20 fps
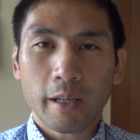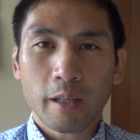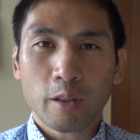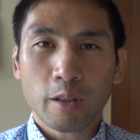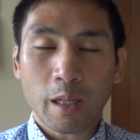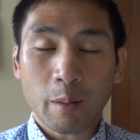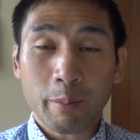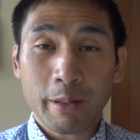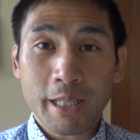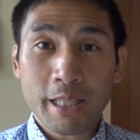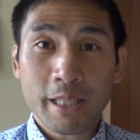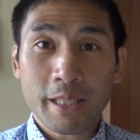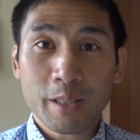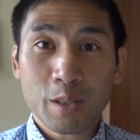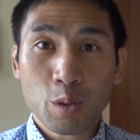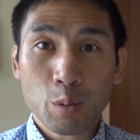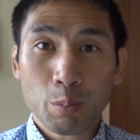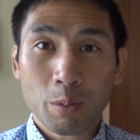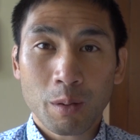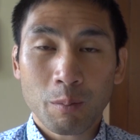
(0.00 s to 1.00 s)
Collaboration is
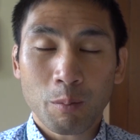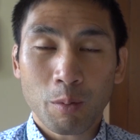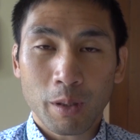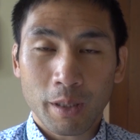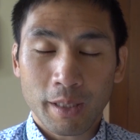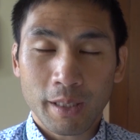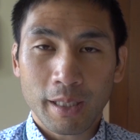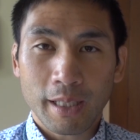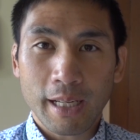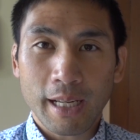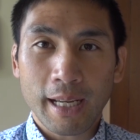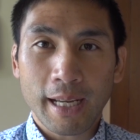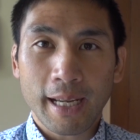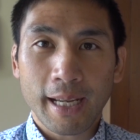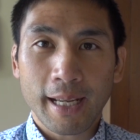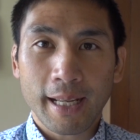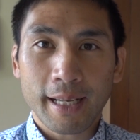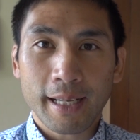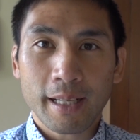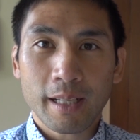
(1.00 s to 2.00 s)
super important,
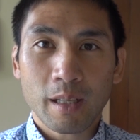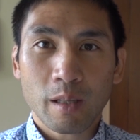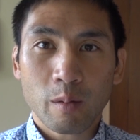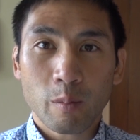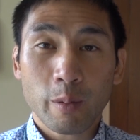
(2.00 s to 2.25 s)
and